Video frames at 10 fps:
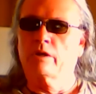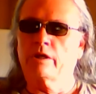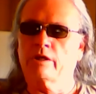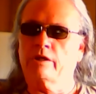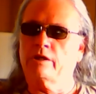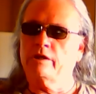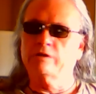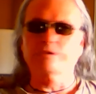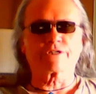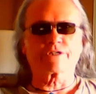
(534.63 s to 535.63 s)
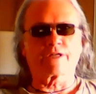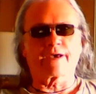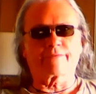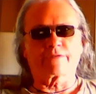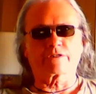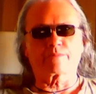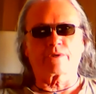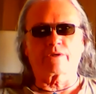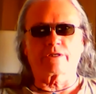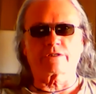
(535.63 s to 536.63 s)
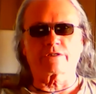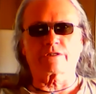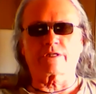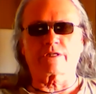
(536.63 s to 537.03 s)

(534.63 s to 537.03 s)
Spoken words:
It heals life experiences